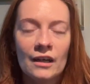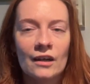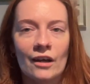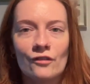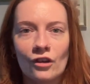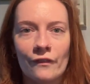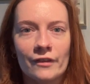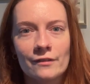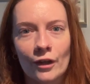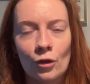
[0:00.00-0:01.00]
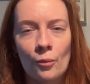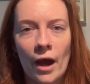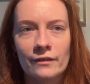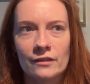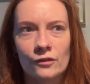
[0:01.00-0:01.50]
kind of done this cycle
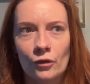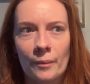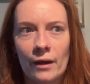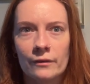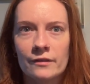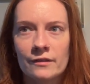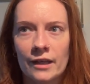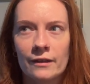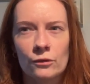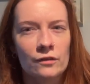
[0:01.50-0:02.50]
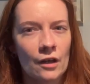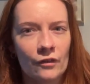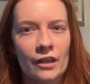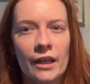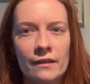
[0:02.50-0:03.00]
practice for about six or
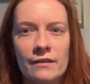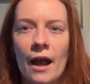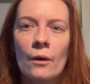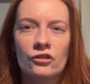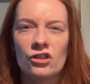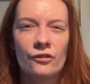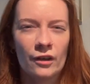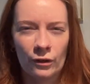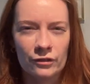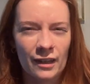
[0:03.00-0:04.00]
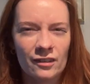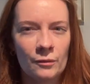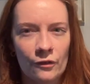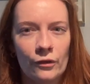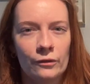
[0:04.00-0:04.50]
seven years now, it just feels that to
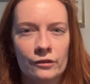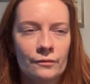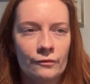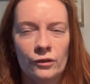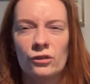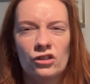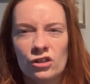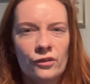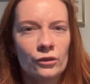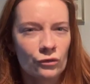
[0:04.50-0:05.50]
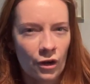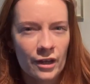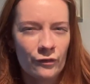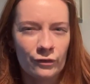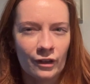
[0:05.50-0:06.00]
me feels feels just feels
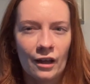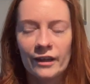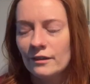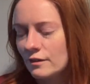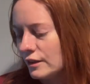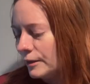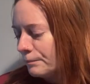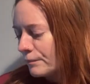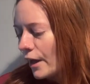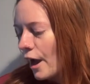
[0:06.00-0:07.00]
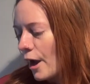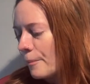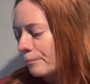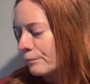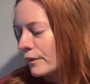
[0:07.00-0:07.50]
right, feels aligned.
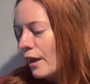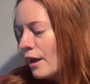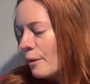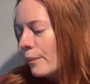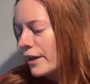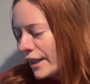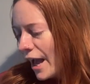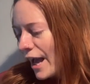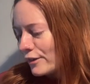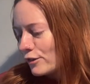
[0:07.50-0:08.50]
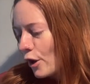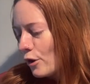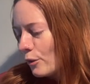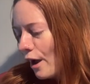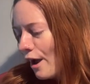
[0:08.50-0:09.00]
Um, But yeah, so
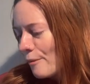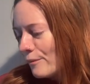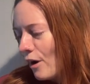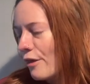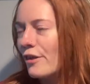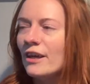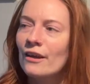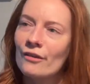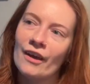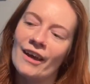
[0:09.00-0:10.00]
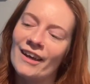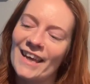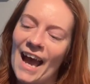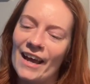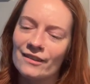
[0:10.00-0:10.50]
um, I think that,
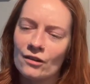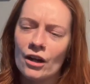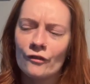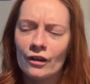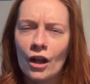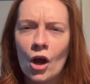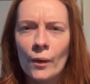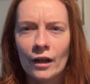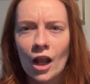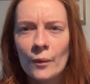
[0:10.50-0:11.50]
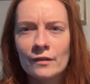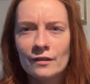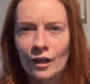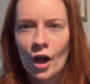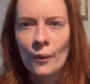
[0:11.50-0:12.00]
yeah, it's kind of a low, a low and
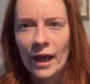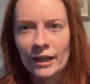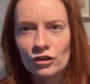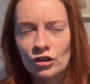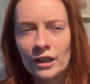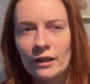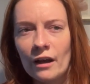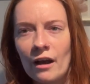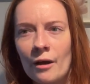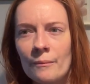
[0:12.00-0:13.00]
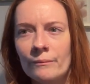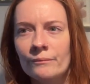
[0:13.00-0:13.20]
slow energy. Um,